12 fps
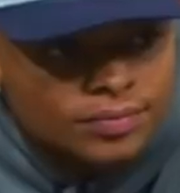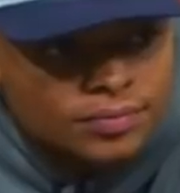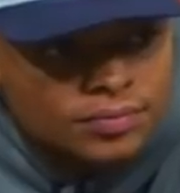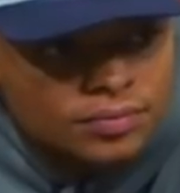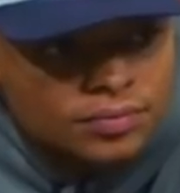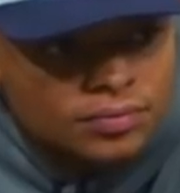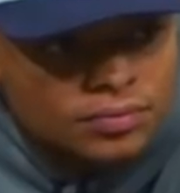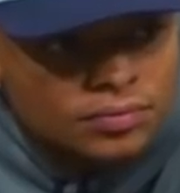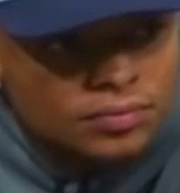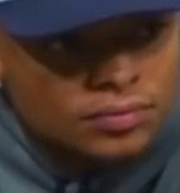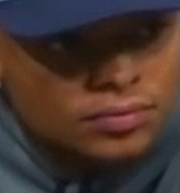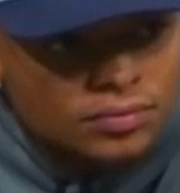out the
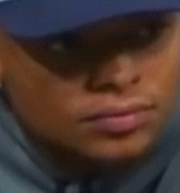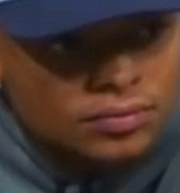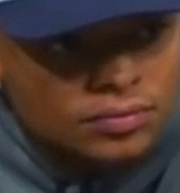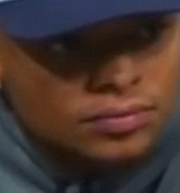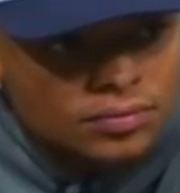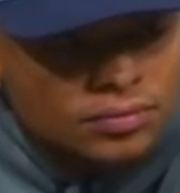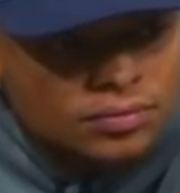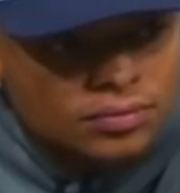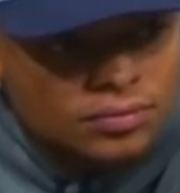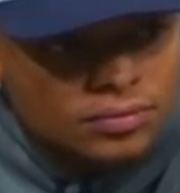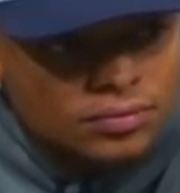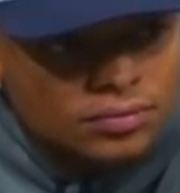distractions?
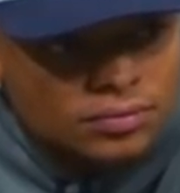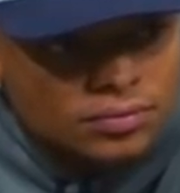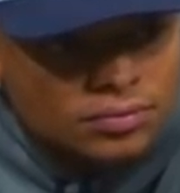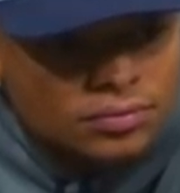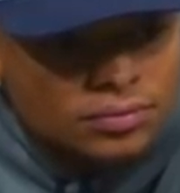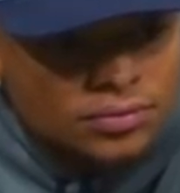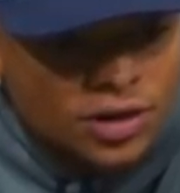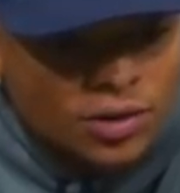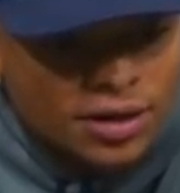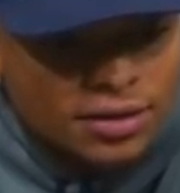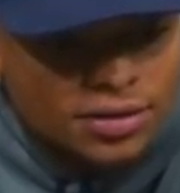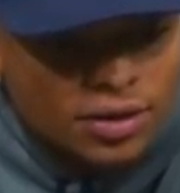
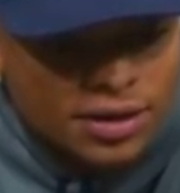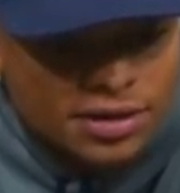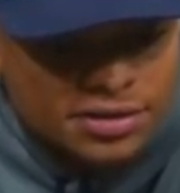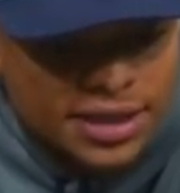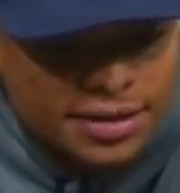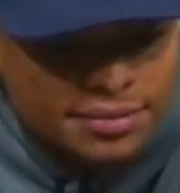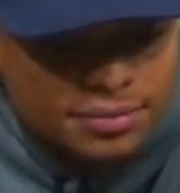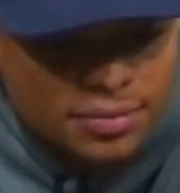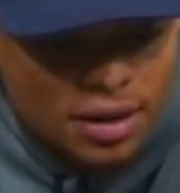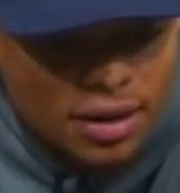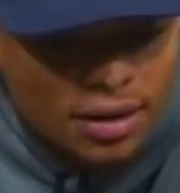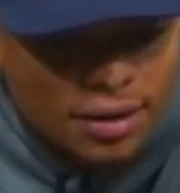Don't entertain them.
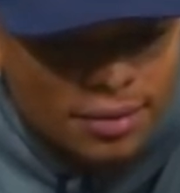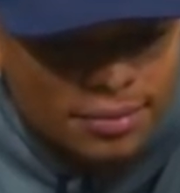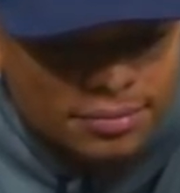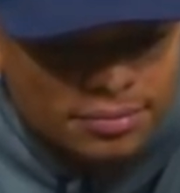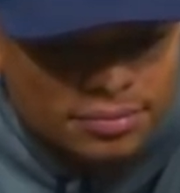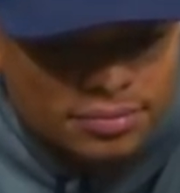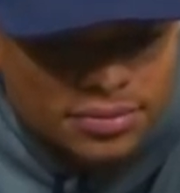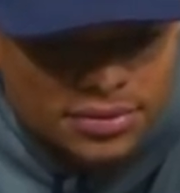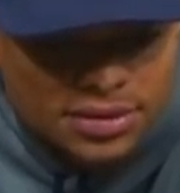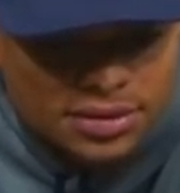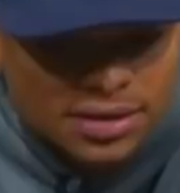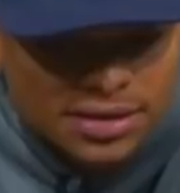
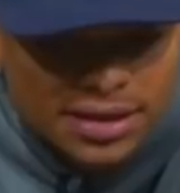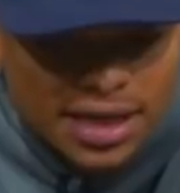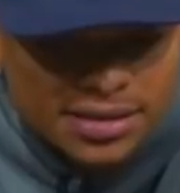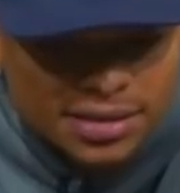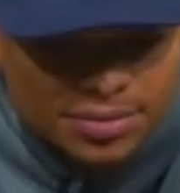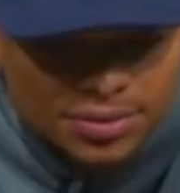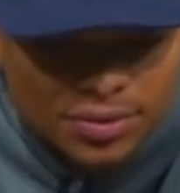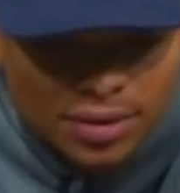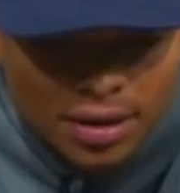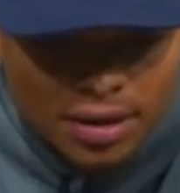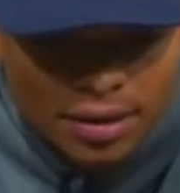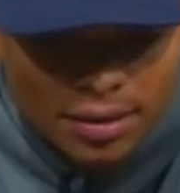It's that simple.
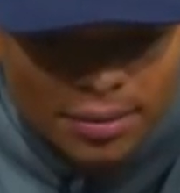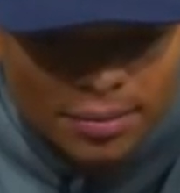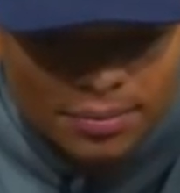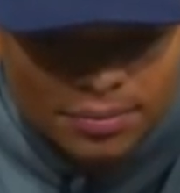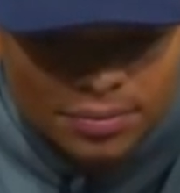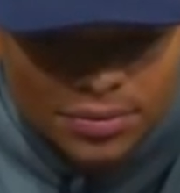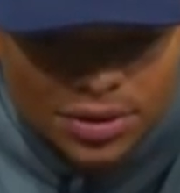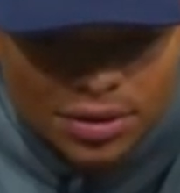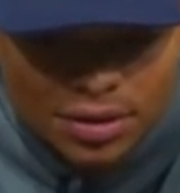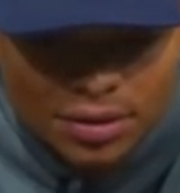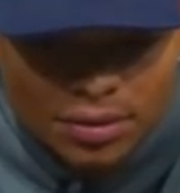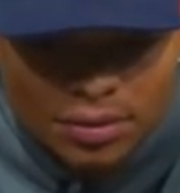You
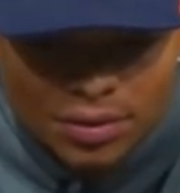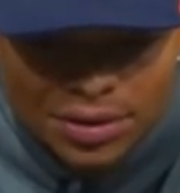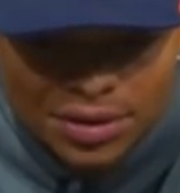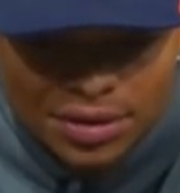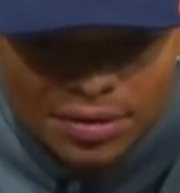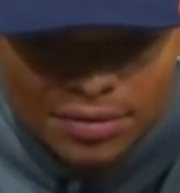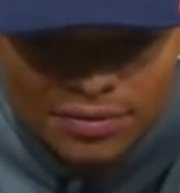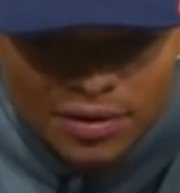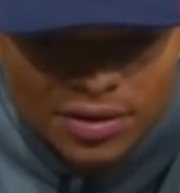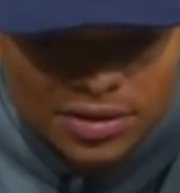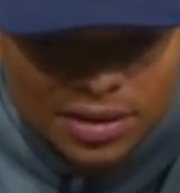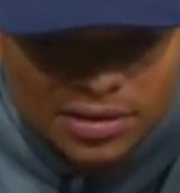know, when you're
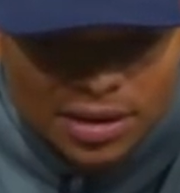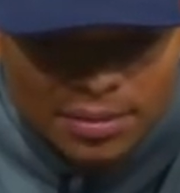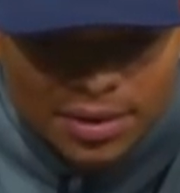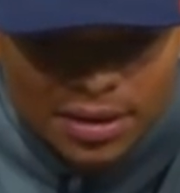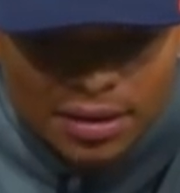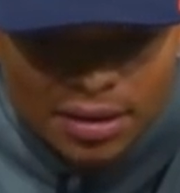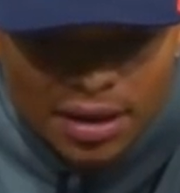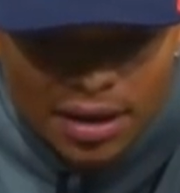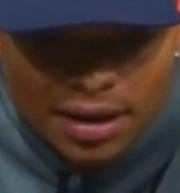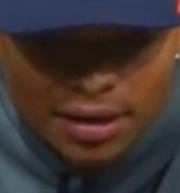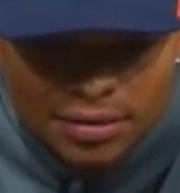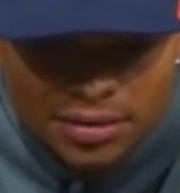focused on something,
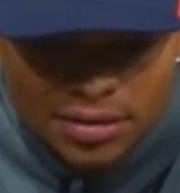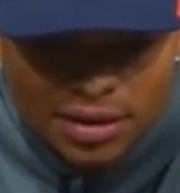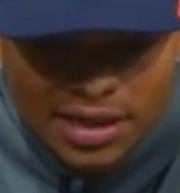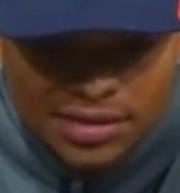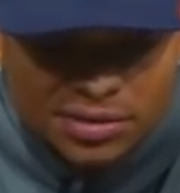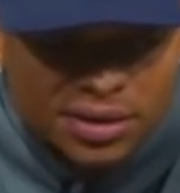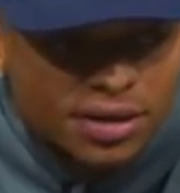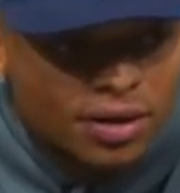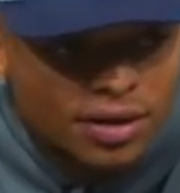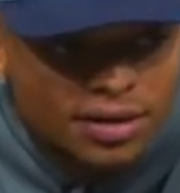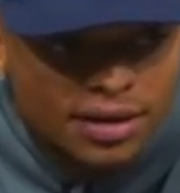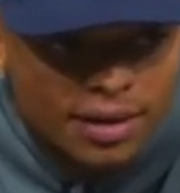and you know that's really the
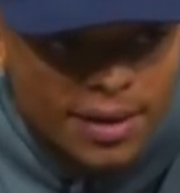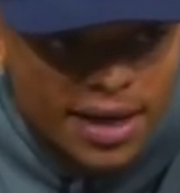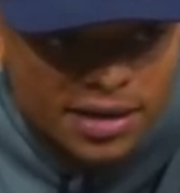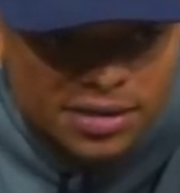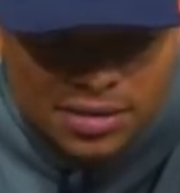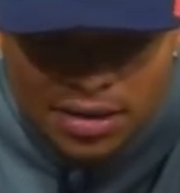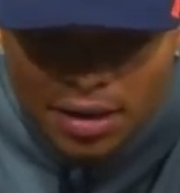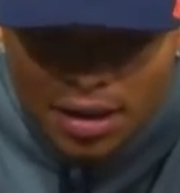only thing that matters.